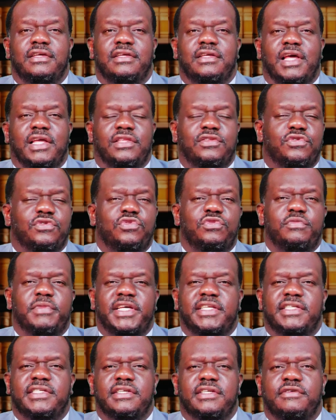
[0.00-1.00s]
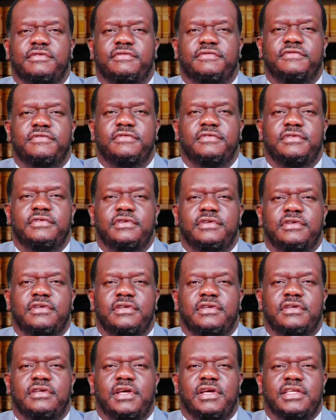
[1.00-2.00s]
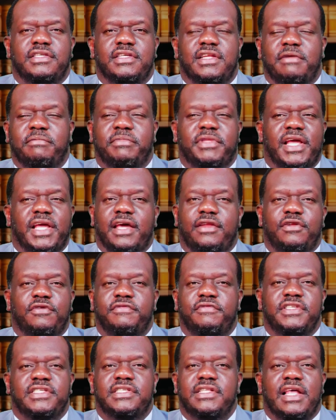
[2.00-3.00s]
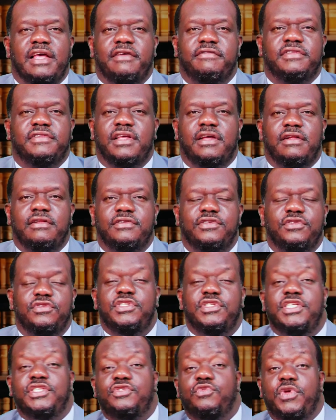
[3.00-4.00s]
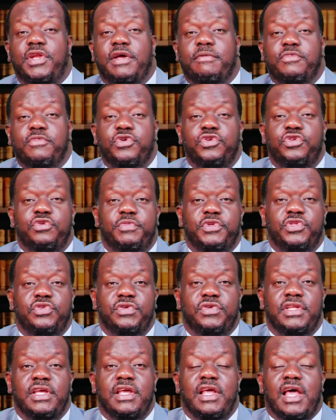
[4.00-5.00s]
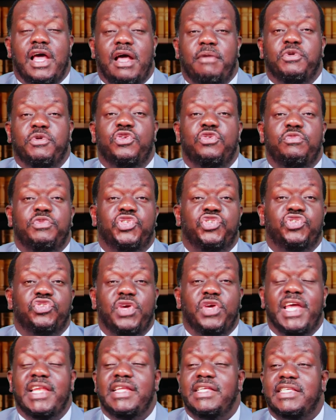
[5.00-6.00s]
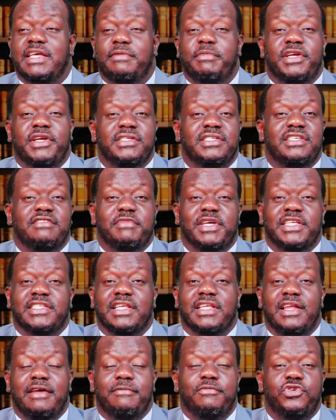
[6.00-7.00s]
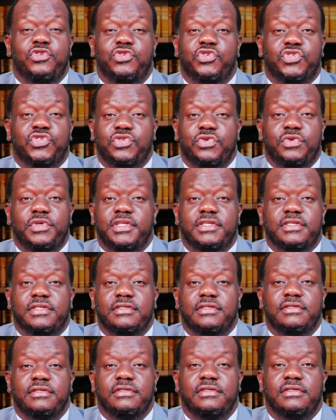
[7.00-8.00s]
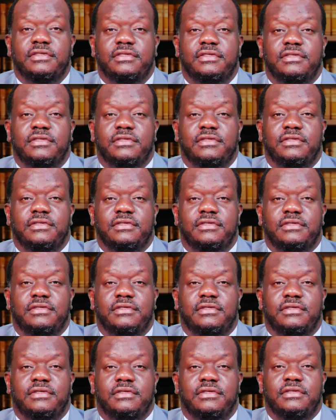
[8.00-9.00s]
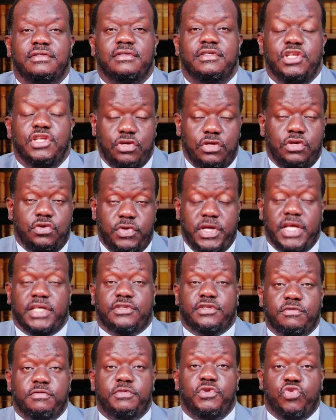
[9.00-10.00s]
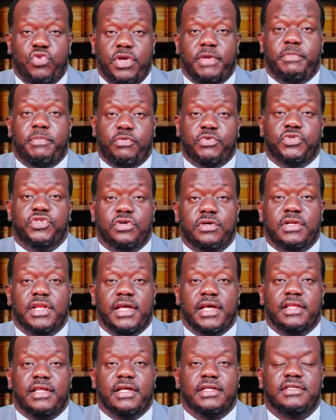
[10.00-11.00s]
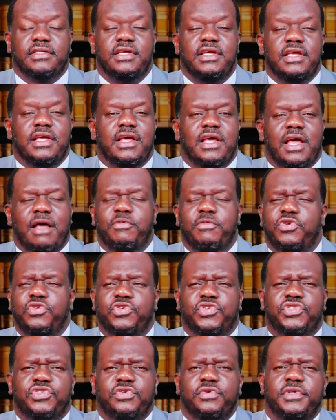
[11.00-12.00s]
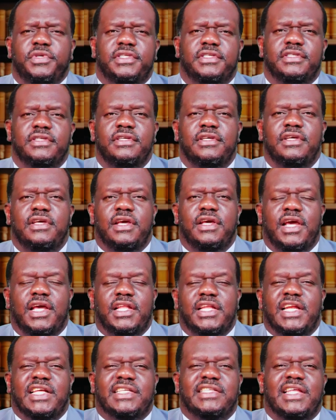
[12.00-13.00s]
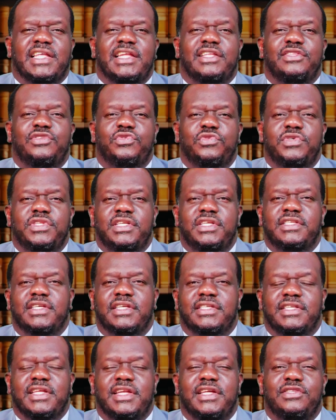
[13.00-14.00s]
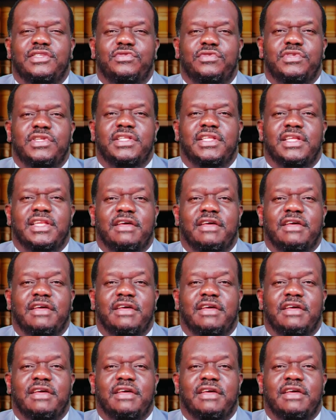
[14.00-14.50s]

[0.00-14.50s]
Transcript: I told myself, I said, I'm tired of this lifestyle. So this is what I'm going to be doing. I'm going to be, so anytime I receive my salary, I'm going to sow it. You, you hear some, you hear people talk like that. I'm going to sew it. And then I started doing it and started doing it.